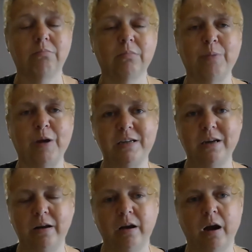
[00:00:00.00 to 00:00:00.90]

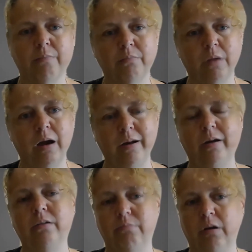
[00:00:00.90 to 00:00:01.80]
basically
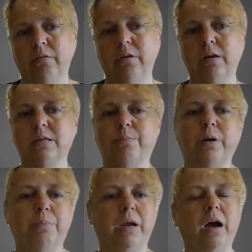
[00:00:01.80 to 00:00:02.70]
highlight, that somebody
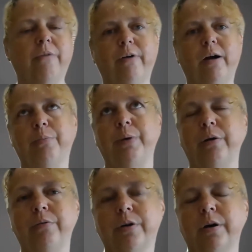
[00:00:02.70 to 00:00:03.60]
may have
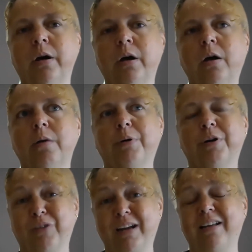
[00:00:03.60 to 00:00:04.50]
fibromyalgia, but
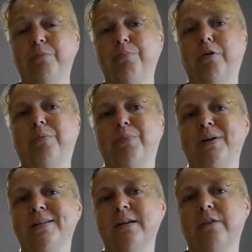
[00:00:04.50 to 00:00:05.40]
really the problem
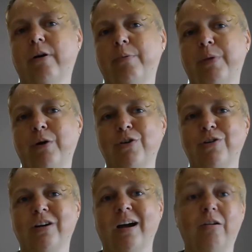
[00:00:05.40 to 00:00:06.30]
is that fibromyalgia
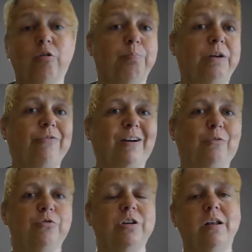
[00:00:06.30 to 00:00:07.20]
cannot be
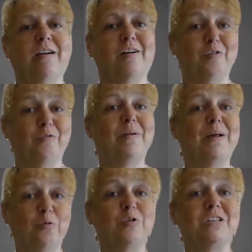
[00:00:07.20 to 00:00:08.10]
found in any kind of
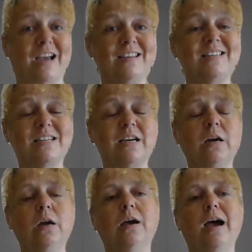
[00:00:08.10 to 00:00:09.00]
medical test.
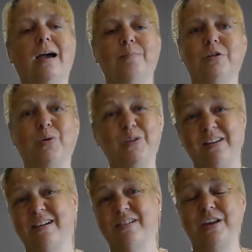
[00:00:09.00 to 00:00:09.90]
So it's the
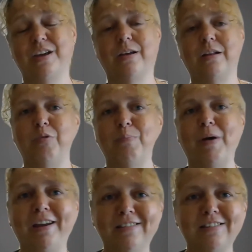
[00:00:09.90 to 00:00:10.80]
last thing that
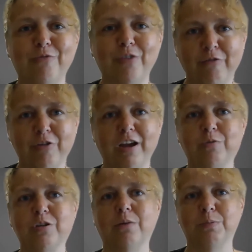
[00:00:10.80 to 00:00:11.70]
remains if everything
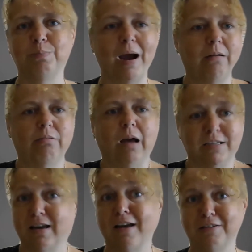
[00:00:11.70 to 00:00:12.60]
else comes back
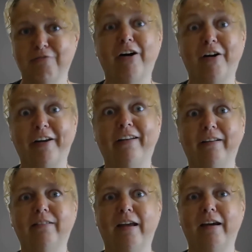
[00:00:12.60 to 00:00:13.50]
as fine
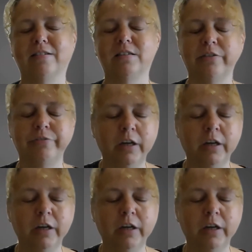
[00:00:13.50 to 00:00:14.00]
and negative.